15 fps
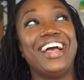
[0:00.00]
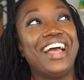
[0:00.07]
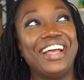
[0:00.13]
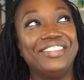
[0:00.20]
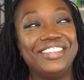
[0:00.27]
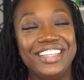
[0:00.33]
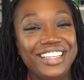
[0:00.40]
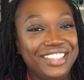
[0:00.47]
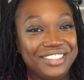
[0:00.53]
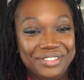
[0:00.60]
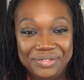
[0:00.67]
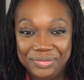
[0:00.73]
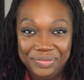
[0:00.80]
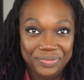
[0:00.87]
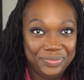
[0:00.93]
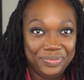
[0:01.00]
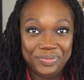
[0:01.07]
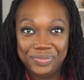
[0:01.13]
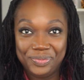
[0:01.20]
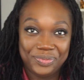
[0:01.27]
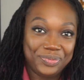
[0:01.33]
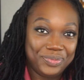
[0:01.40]
I mean,
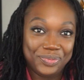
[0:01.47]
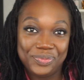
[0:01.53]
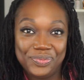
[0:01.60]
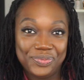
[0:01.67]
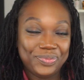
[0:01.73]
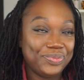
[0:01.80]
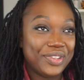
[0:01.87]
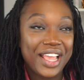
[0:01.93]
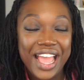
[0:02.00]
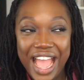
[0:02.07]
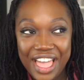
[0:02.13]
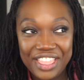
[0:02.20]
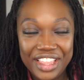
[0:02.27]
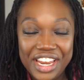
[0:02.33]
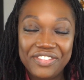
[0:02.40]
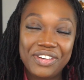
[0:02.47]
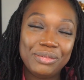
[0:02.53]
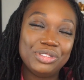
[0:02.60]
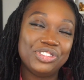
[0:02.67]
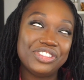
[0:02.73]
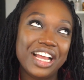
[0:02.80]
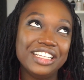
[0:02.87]
and then if I'm
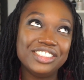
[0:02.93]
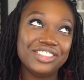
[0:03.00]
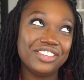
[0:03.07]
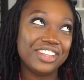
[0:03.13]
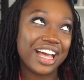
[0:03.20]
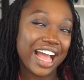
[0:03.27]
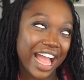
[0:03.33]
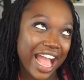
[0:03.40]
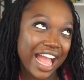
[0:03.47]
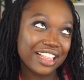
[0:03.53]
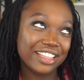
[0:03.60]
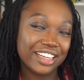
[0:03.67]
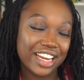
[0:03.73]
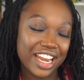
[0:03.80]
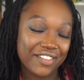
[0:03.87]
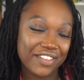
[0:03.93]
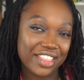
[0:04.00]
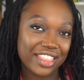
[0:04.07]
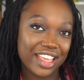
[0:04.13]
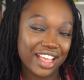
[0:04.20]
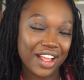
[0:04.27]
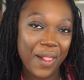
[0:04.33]
stranded on the island and
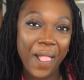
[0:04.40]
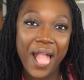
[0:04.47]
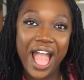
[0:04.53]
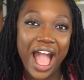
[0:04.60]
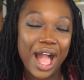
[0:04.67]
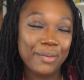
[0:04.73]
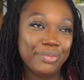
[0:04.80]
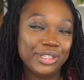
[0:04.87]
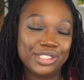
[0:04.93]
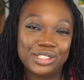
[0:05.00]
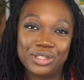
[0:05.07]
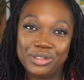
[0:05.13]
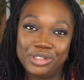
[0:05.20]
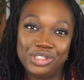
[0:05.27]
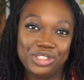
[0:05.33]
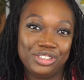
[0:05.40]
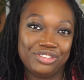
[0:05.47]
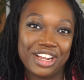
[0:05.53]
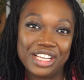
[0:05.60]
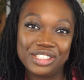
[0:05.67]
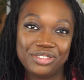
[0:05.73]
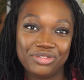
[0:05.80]
everything, I'll be so
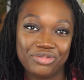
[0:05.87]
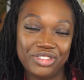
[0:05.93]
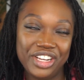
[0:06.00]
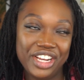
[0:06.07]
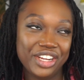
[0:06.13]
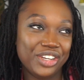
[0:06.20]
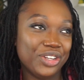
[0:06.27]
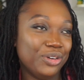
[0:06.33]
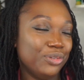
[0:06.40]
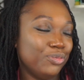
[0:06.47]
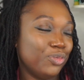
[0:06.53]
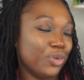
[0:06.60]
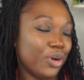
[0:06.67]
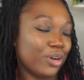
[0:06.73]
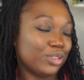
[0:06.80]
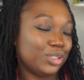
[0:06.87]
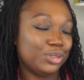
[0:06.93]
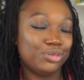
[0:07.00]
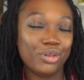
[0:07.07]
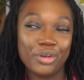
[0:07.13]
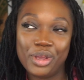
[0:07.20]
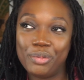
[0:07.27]
stress-free, no work to
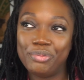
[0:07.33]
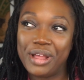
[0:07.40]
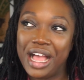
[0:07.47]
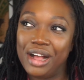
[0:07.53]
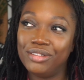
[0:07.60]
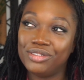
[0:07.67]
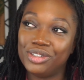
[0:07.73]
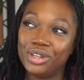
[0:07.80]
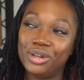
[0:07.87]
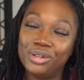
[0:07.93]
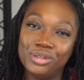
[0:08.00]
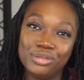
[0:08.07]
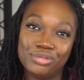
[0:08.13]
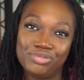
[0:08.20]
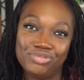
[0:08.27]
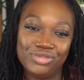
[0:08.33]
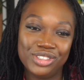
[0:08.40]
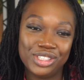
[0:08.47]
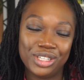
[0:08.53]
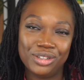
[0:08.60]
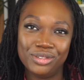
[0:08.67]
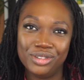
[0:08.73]
worry about, no, you
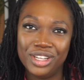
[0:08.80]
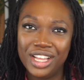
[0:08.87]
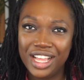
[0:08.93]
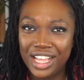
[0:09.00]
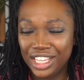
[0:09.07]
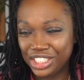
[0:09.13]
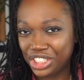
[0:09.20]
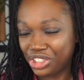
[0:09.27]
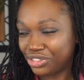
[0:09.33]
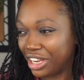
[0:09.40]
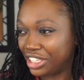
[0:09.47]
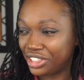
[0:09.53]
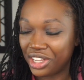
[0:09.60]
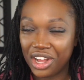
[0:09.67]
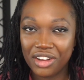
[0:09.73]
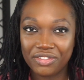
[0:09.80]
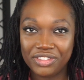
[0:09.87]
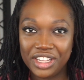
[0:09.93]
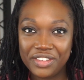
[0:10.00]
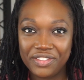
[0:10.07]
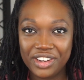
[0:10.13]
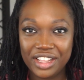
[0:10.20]
know, stress of
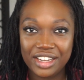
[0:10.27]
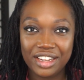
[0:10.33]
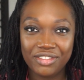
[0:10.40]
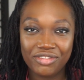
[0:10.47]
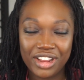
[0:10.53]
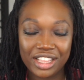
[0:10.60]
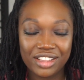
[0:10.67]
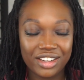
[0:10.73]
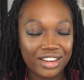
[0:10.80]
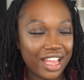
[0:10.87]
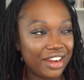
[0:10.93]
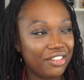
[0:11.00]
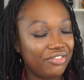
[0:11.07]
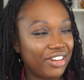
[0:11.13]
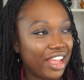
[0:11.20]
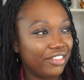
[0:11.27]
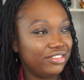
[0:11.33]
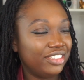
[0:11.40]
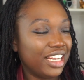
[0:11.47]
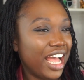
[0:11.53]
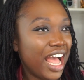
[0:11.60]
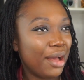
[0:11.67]
living in a regular 9-to-5
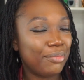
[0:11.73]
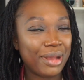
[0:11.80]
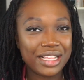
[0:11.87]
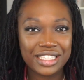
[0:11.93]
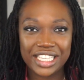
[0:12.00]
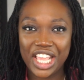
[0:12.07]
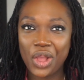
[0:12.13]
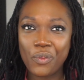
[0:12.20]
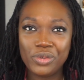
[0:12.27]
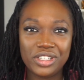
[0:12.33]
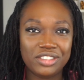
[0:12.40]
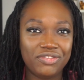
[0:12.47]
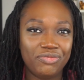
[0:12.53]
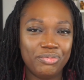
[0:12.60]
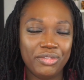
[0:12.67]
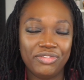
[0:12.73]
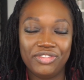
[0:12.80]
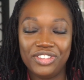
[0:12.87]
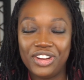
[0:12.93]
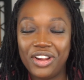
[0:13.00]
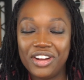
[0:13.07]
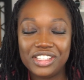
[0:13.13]
job. My skin would just be
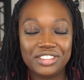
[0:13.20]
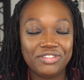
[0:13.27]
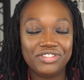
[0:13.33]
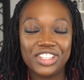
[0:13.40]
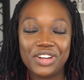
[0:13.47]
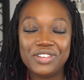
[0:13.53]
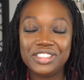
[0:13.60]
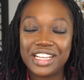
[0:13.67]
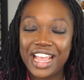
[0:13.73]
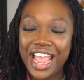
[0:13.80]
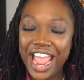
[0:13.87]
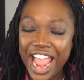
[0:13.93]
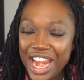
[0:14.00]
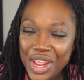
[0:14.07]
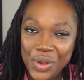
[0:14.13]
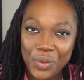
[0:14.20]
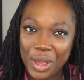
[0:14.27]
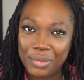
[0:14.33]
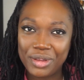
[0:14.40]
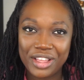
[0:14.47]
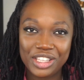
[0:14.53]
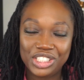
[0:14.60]
flawless and flourish anyway
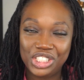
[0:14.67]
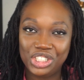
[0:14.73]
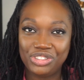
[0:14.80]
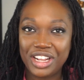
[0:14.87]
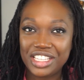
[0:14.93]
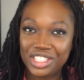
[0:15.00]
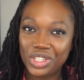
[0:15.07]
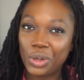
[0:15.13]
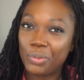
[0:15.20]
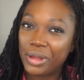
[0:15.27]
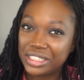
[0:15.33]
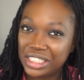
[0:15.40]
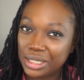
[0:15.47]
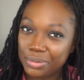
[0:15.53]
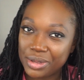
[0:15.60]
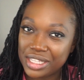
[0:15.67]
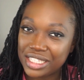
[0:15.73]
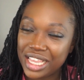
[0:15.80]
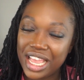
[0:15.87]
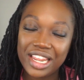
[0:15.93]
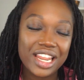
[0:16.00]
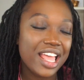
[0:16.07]
because stress, you know, messes up your
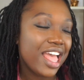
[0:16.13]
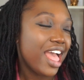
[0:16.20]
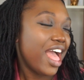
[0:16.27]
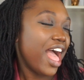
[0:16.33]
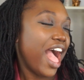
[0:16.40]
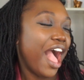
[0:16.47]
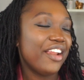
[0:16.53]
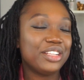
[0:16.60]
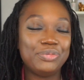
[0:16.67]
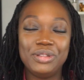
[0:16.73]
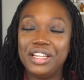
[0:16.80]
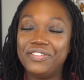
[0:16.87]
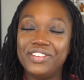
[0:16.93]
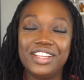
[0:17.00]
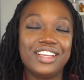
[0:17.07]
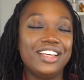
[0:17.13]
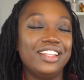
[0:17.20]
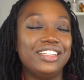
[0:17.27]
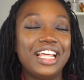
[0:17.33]
skin. I'll just be living a good